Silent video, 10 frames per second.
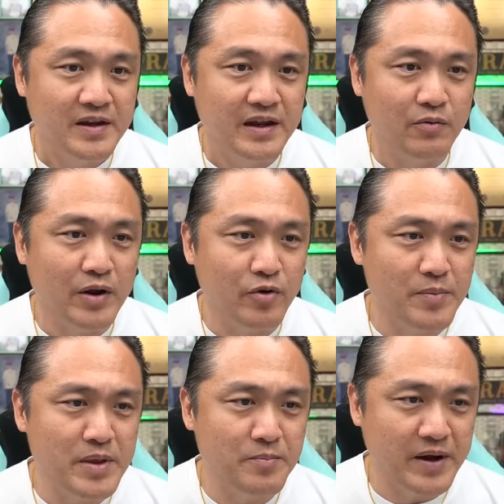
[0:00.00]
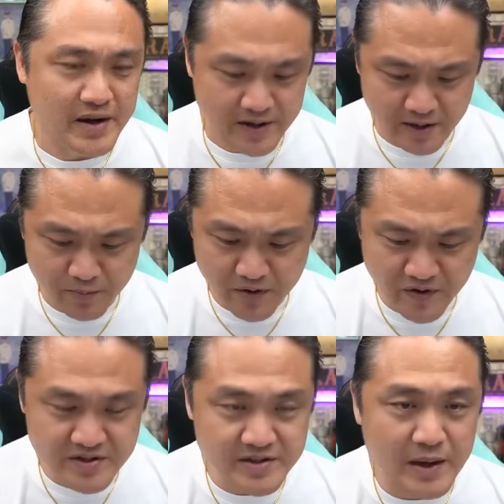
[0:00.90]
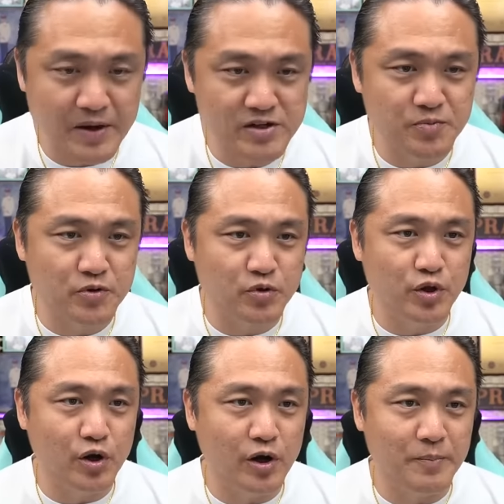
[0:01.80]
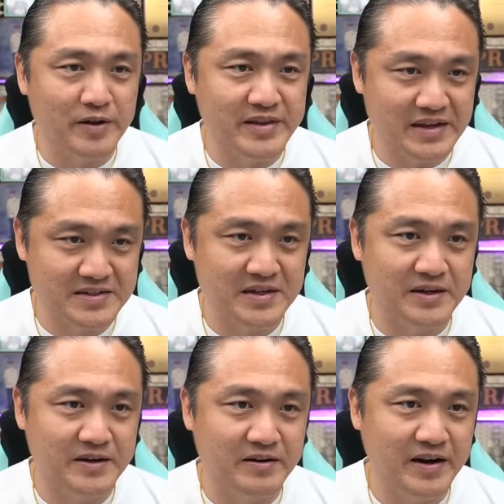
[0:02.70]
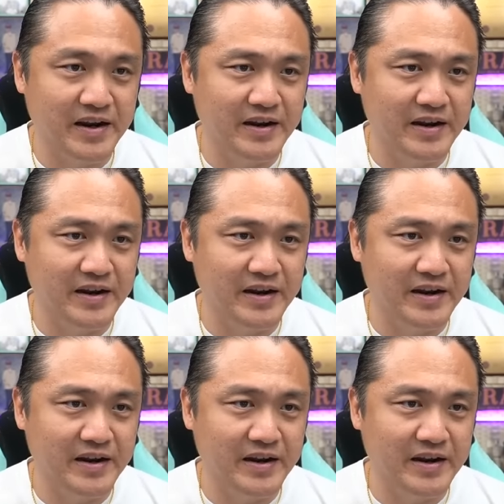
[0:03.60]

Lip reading: Now, what do I mean by that? The previous time I spoke to you all about Tesla, right?